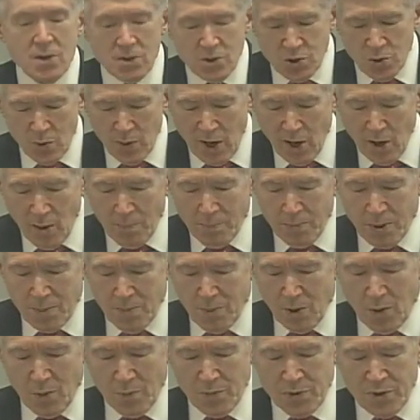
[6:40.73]
to help
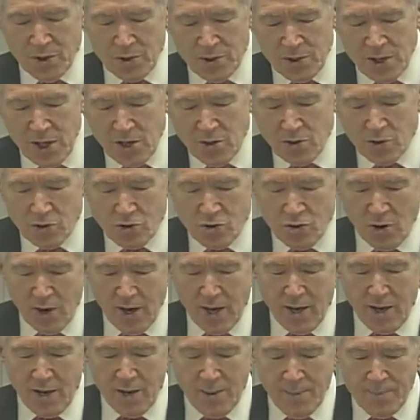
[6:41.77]
promote the legal
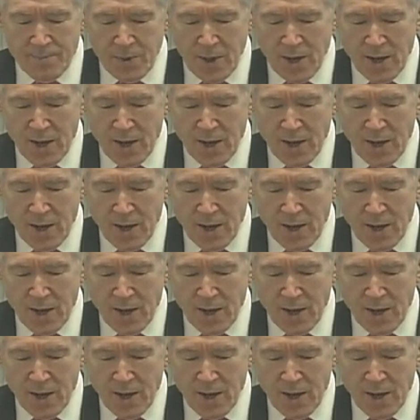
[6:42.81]
trade